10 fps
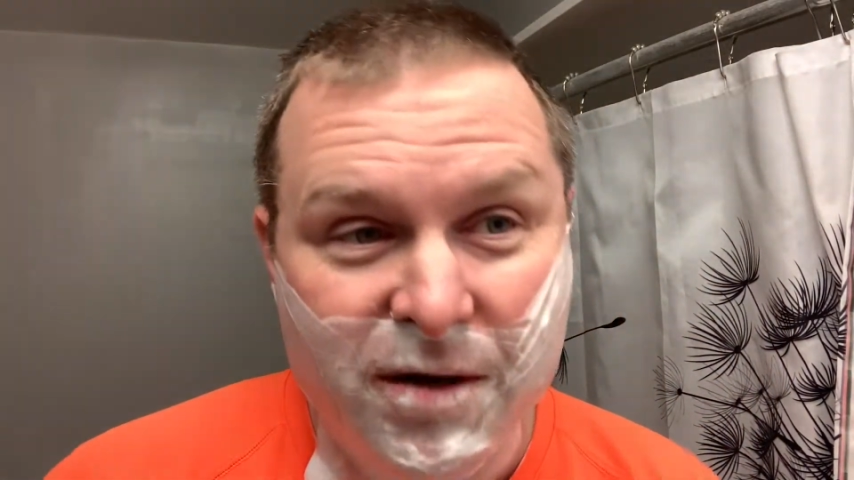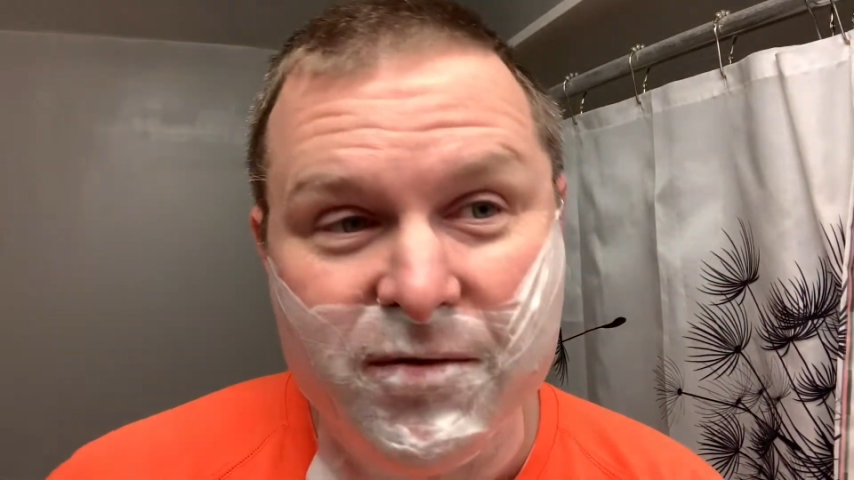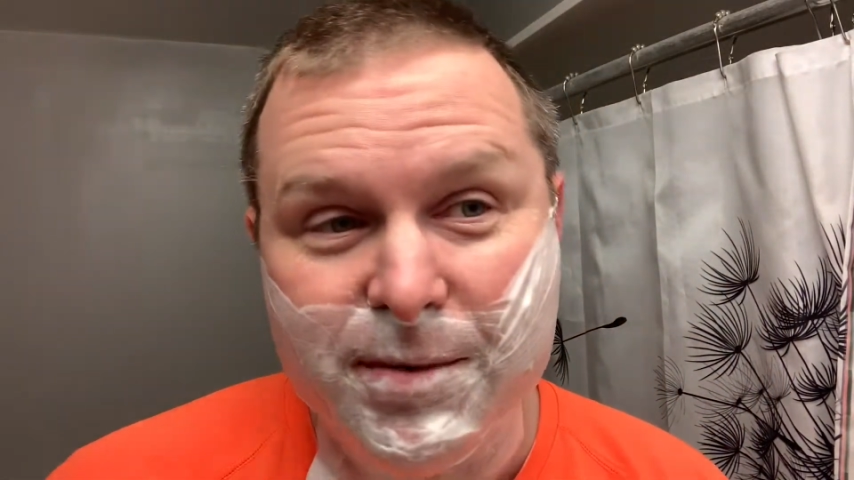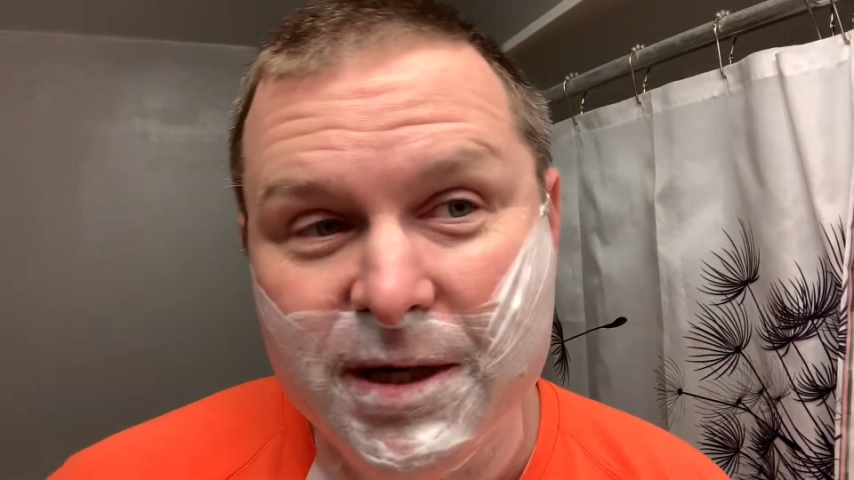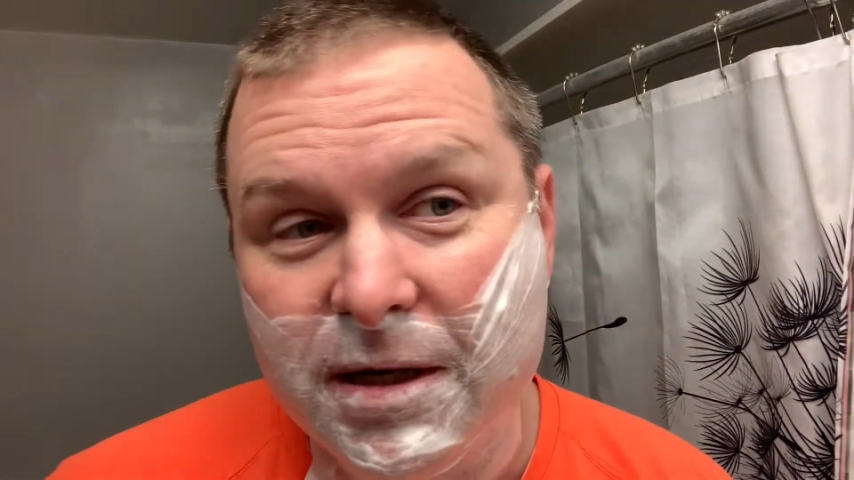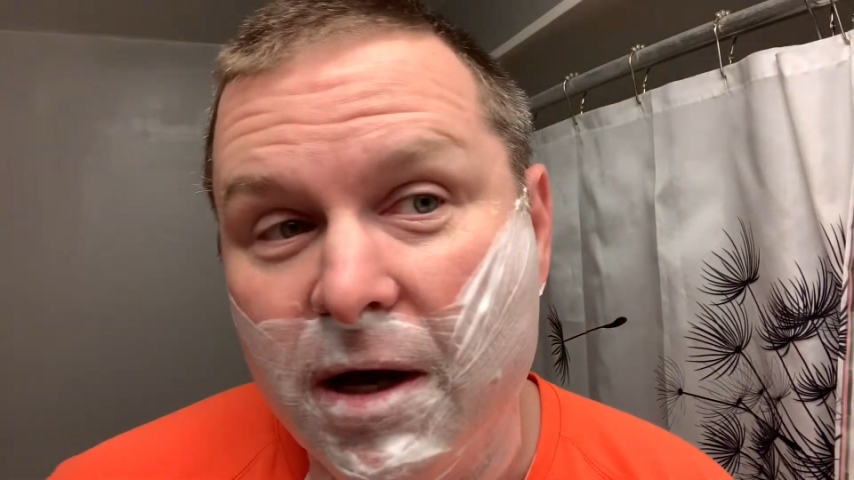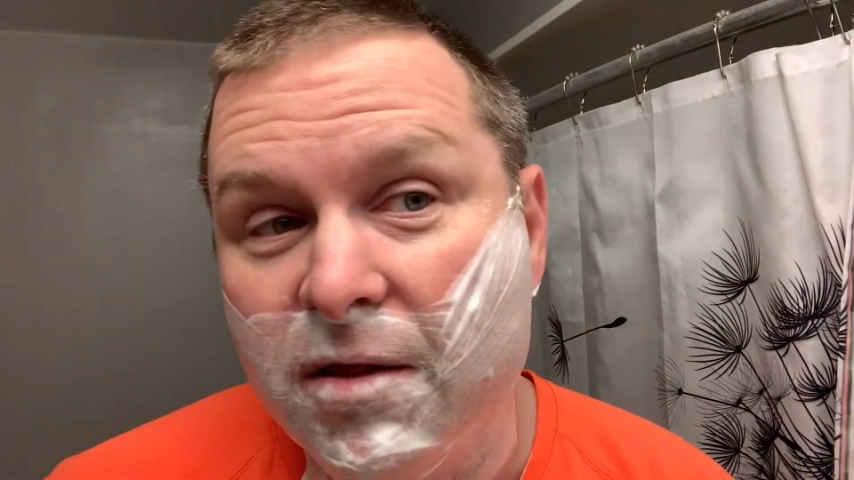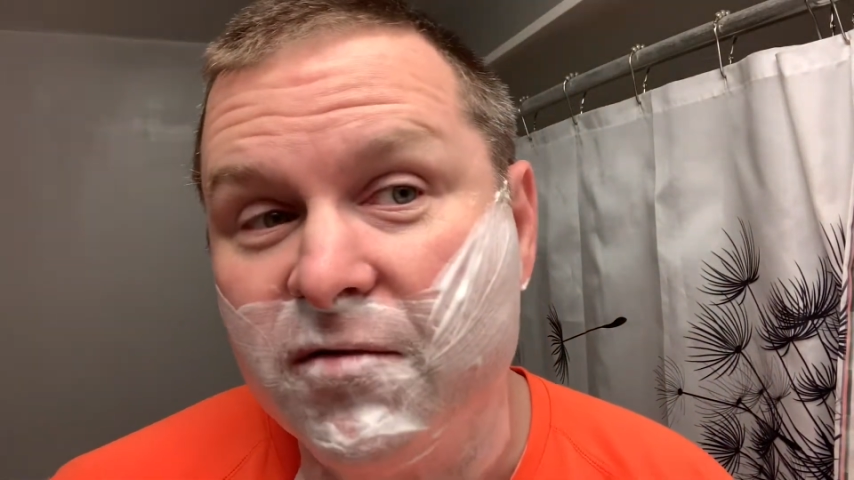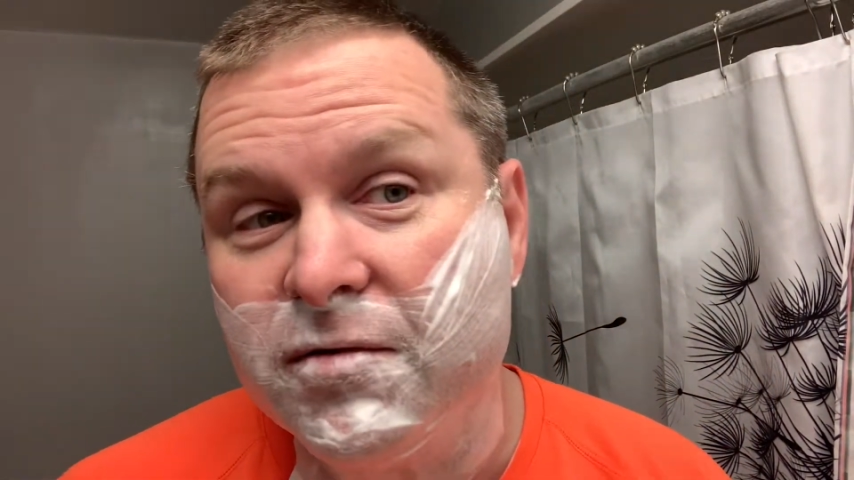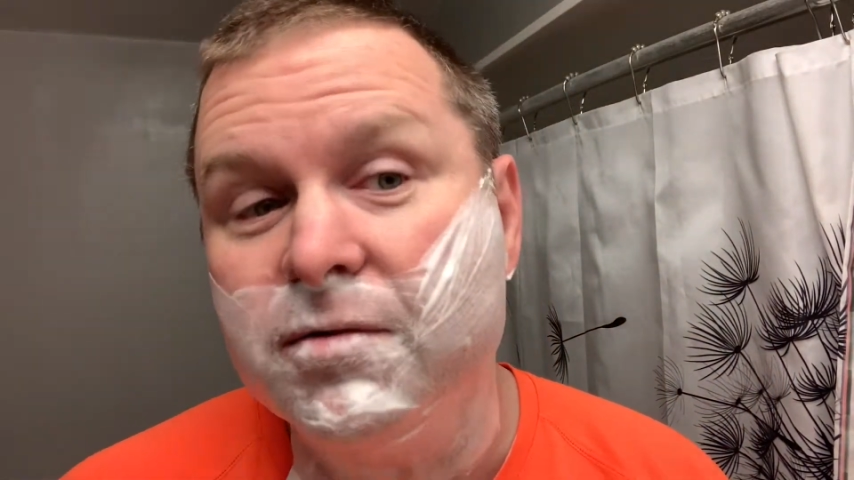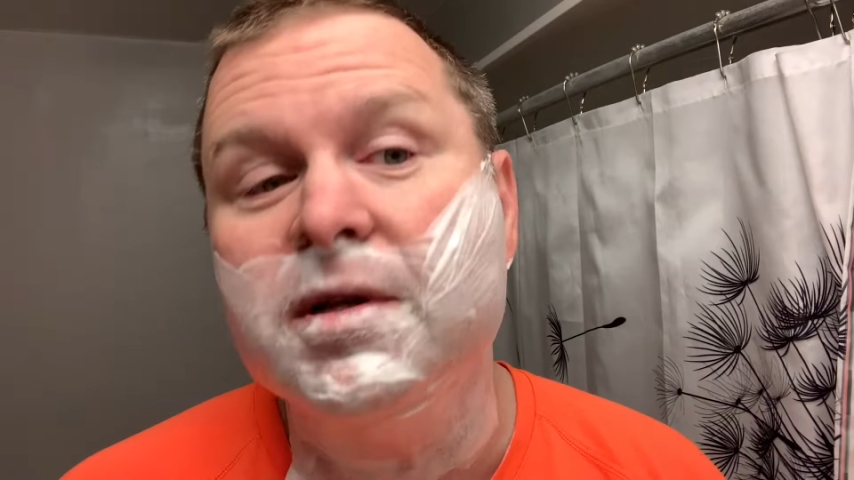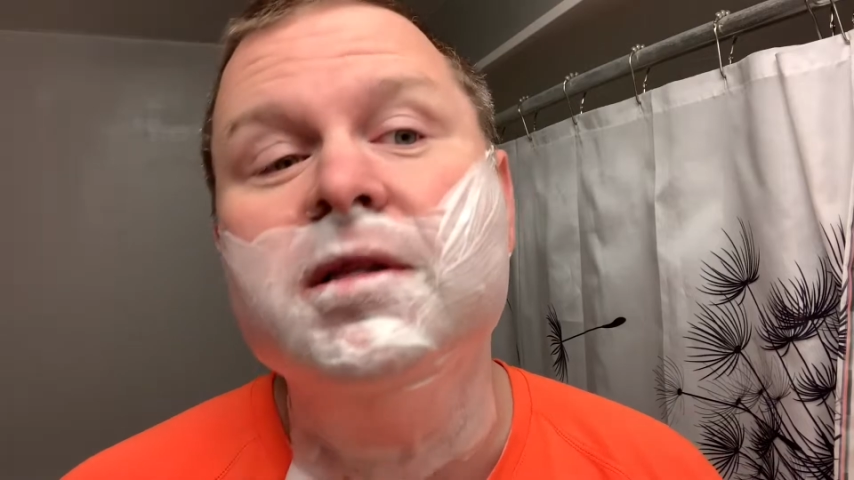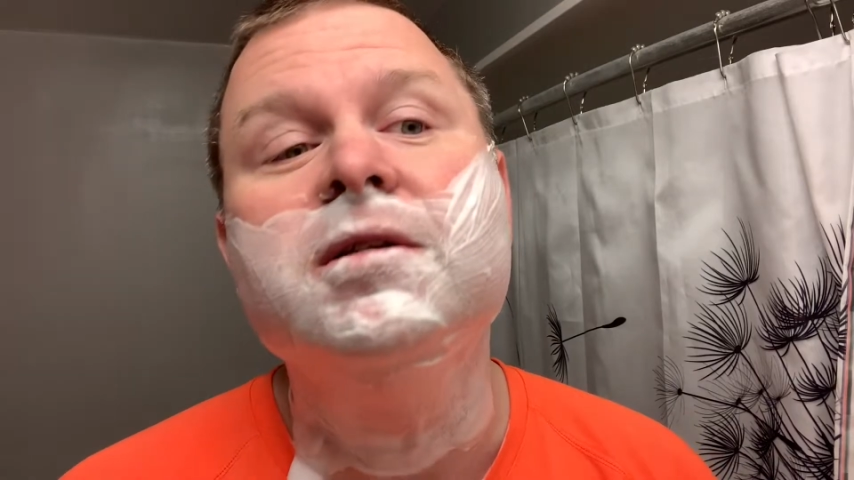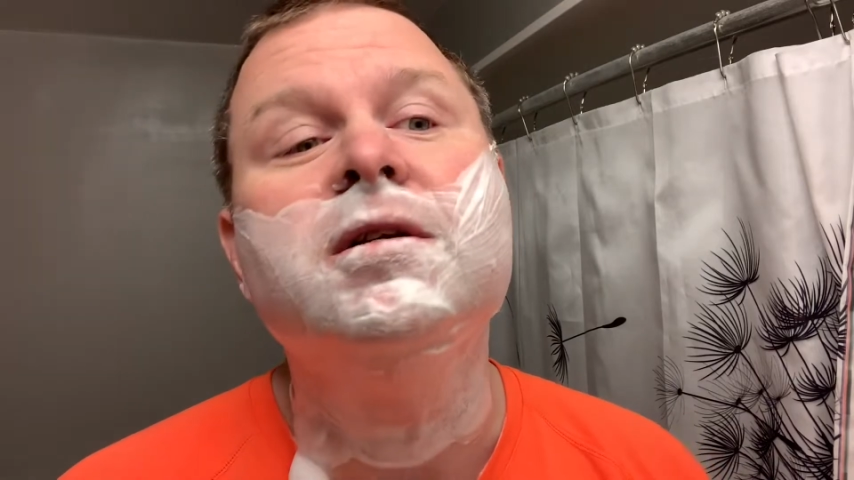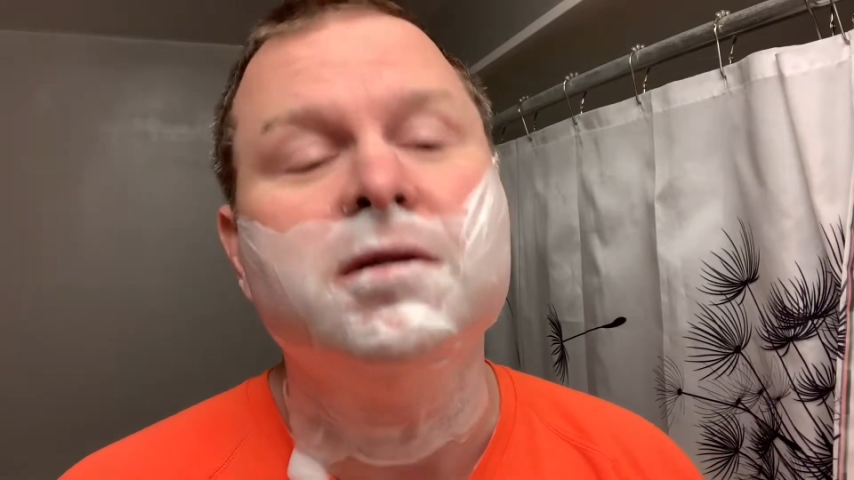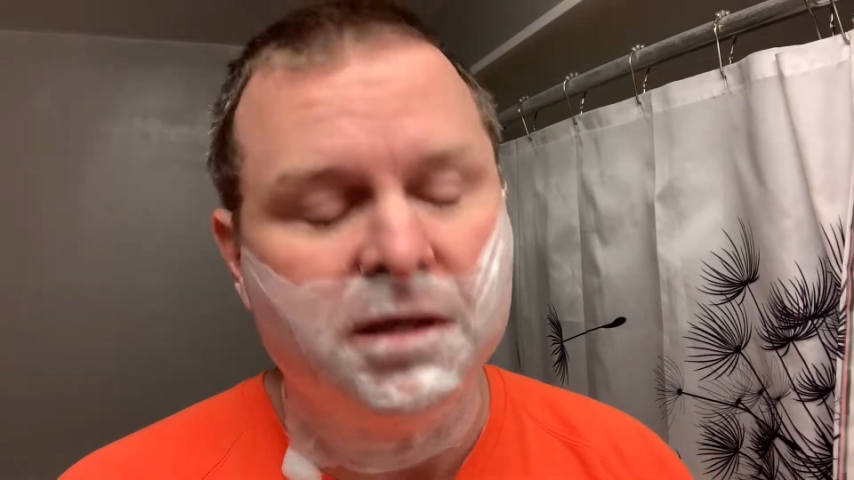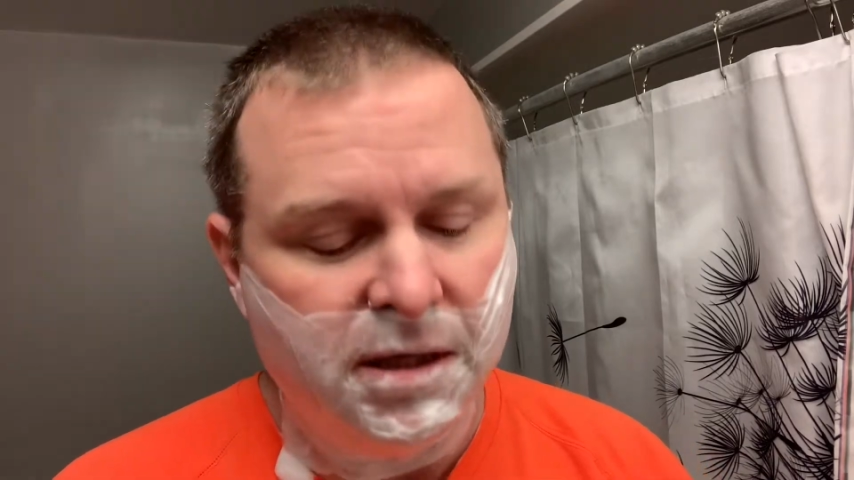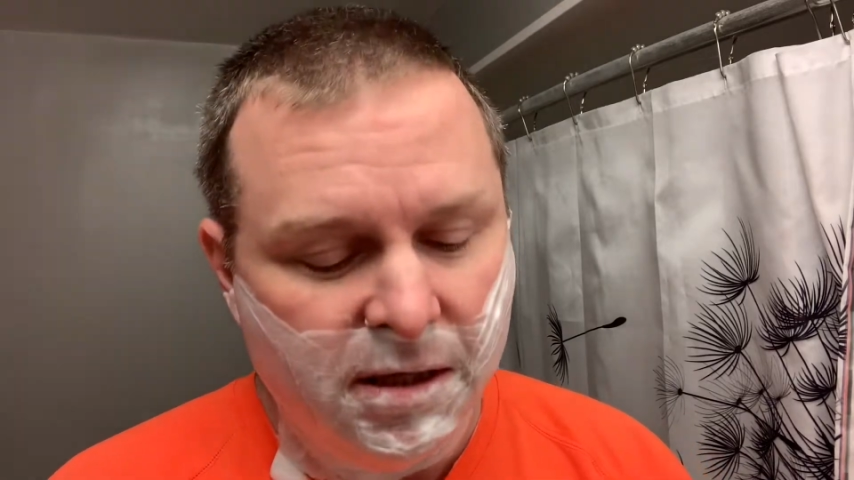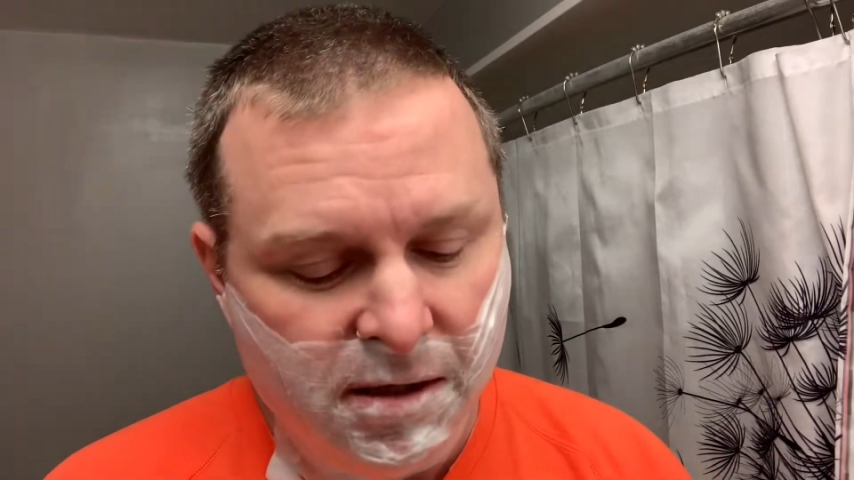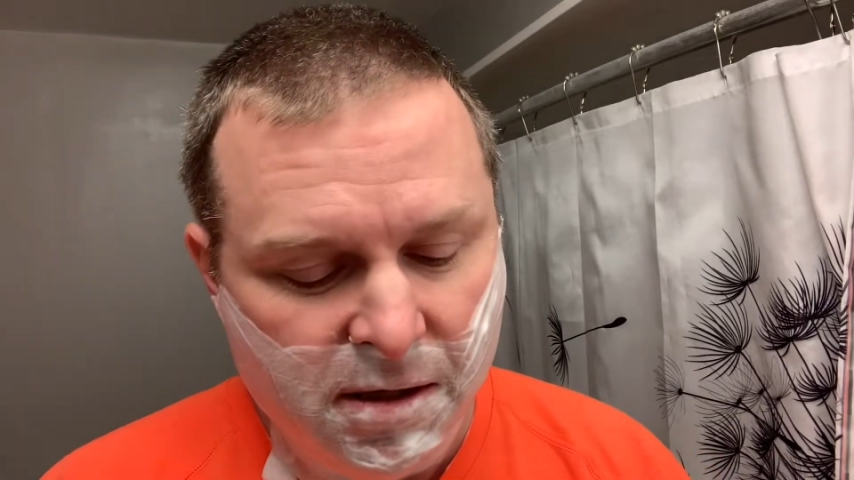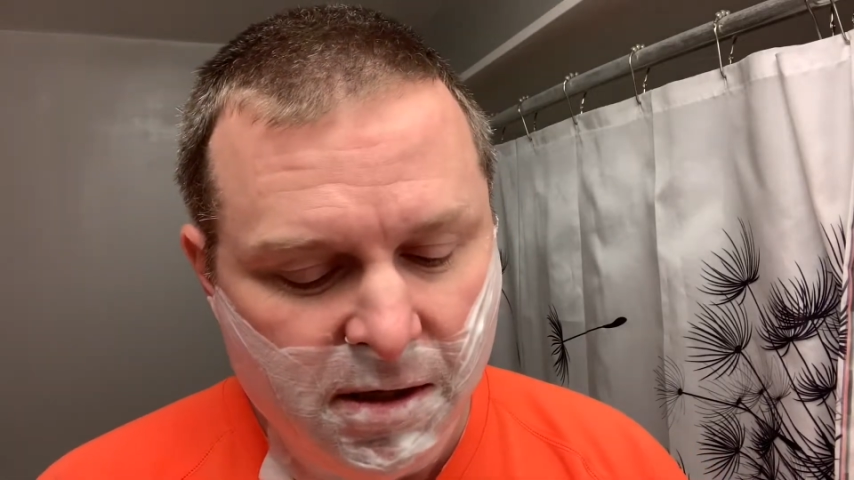from eating all the food and the turkey.